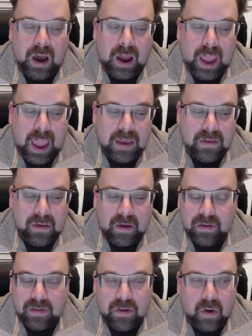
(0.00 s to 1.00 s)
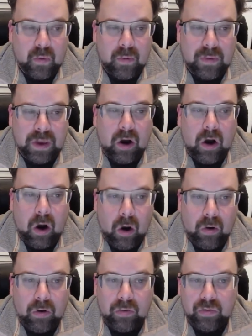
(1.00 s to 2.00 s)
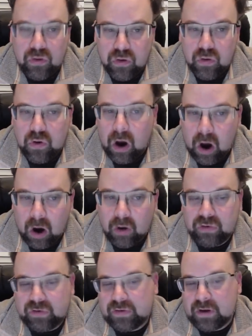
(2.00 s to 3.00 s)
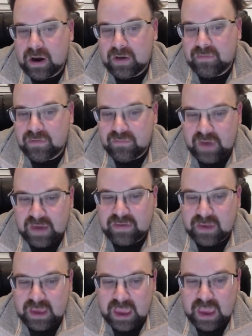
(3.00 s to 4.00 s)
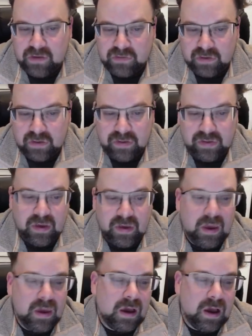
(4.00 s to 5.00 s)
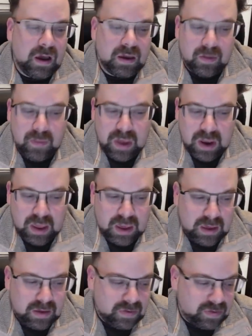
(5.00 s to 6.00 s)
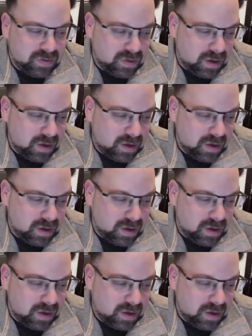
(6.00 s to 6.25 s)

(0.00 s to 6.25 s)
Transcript: And there will be a whole new host of investigations, committees,